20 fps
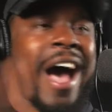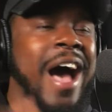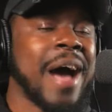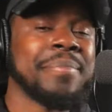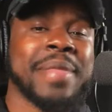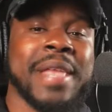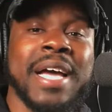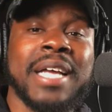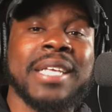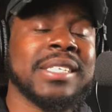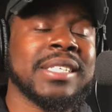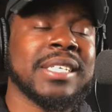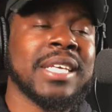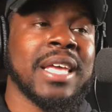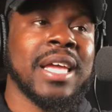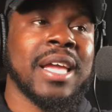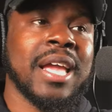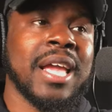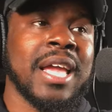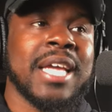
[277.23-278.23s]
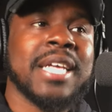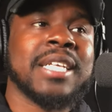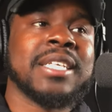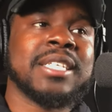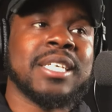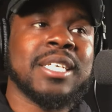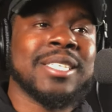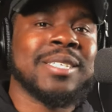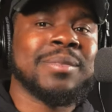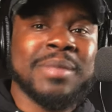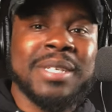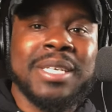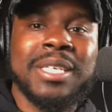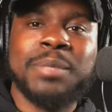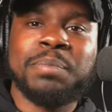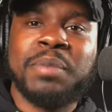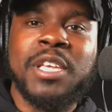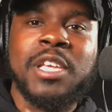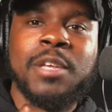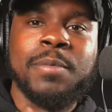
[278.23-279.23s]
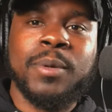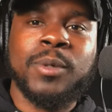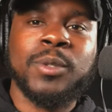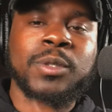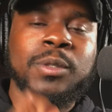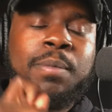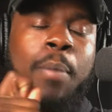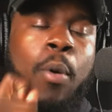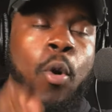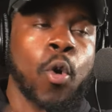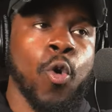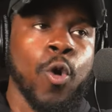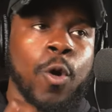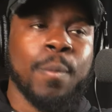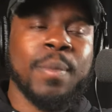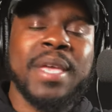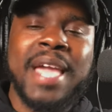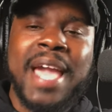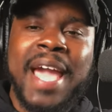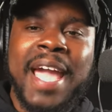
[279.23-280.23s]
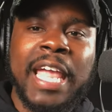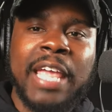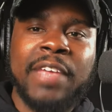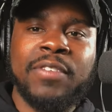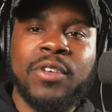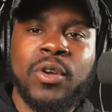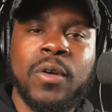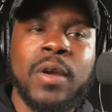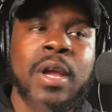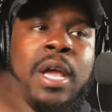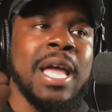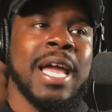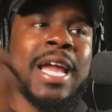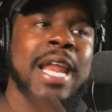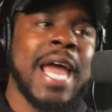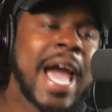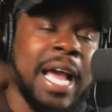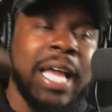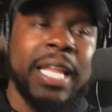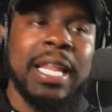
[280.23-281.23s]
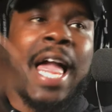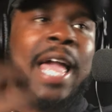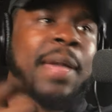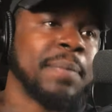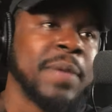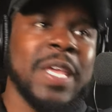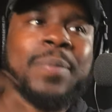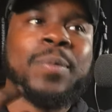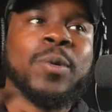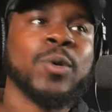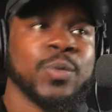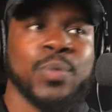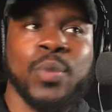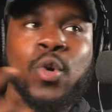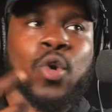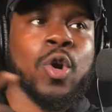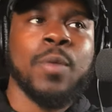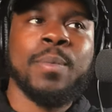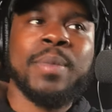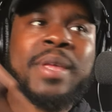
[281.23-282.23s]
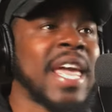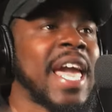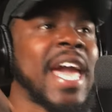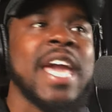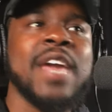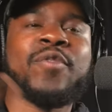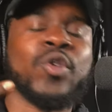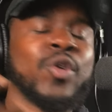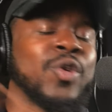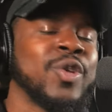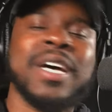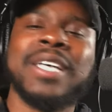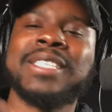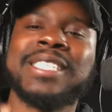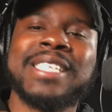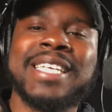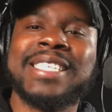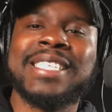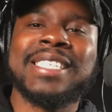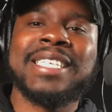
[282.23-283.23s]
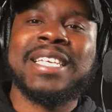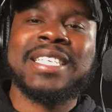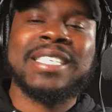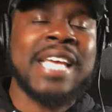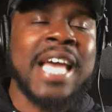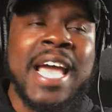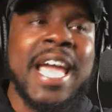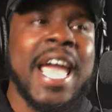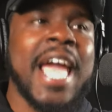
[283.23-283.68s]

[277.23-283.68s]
I'm not saying dismiss people's poor behavior and act like people's poor behavior doesn't exist